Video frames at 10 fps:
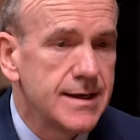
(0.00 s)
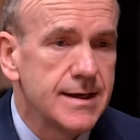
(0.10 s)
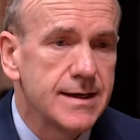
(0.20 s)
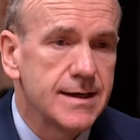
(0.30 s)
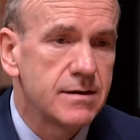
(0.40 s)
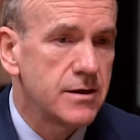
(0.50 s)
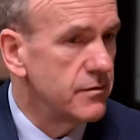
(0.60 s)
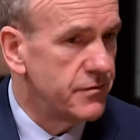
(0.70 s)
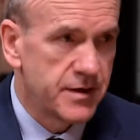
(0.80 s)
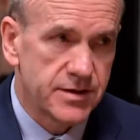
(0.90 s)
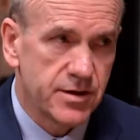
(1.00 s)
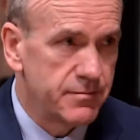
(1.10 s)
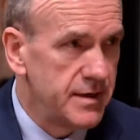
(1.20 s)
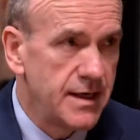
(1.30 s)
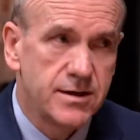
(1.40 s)
Uh, you know, first
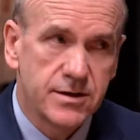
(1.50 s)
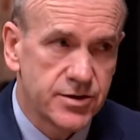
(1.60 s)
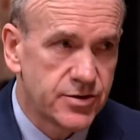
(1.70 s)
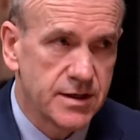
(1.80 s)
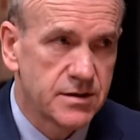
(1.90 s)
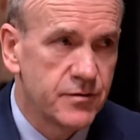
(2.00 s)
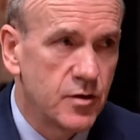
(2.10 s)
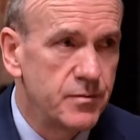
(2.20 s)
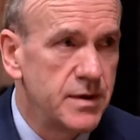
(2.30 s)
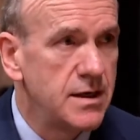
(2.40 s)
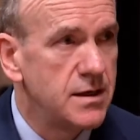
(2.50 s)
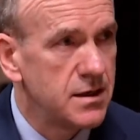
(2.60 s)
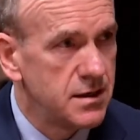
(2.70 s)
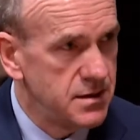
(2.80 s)
on media, it's transformed media.